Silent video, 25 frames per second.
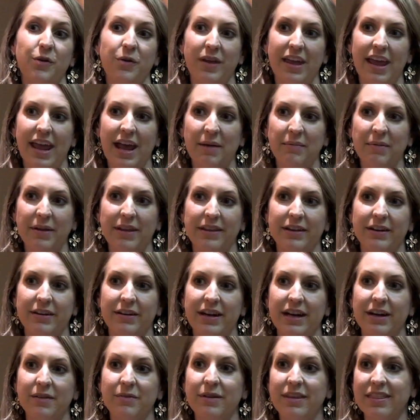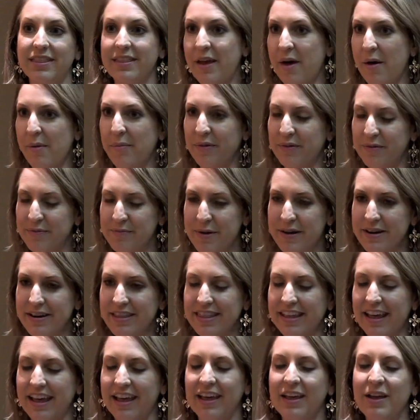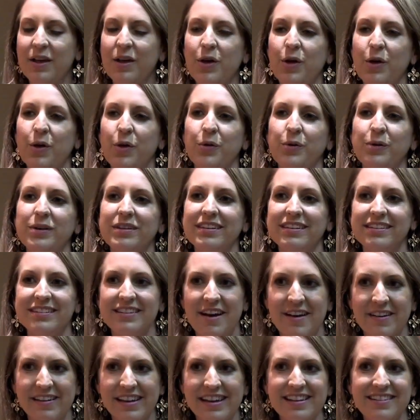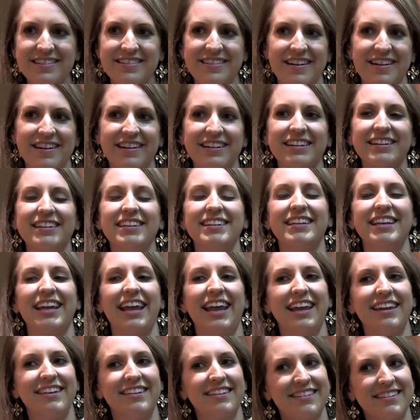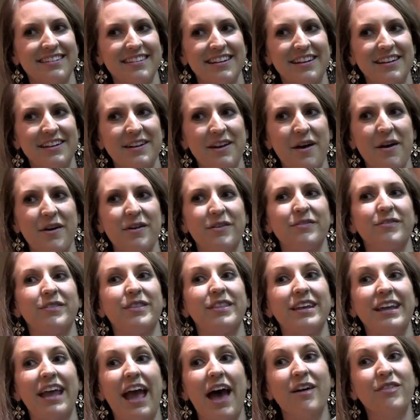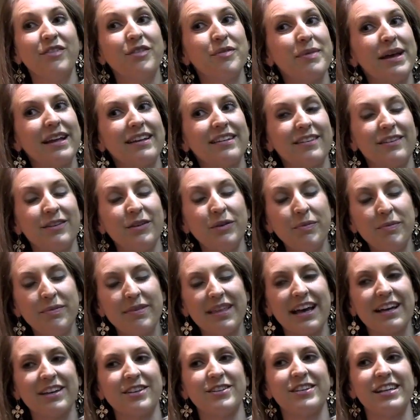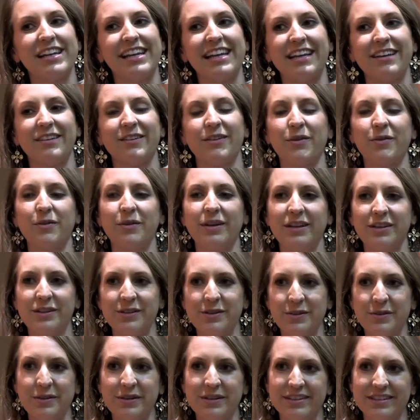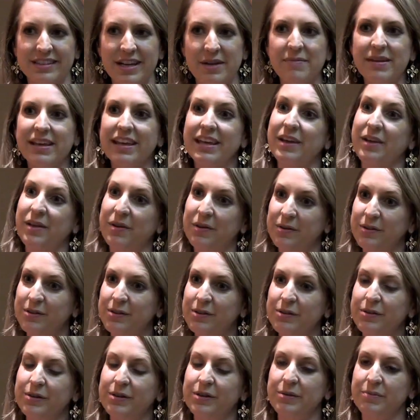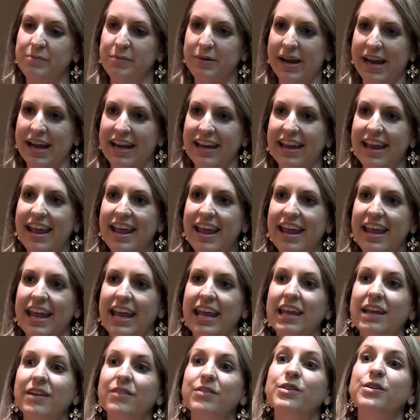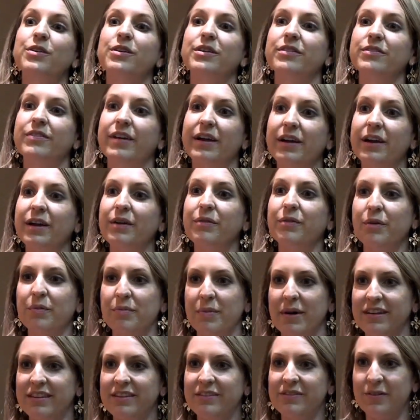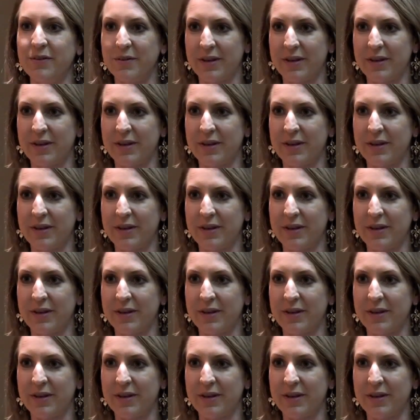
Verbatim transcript: vocabulary with the help of Martha, who is a talking dog. Instead of the alphabet soup that she eats going to her stomach, it goes to her brain and gives her a very robust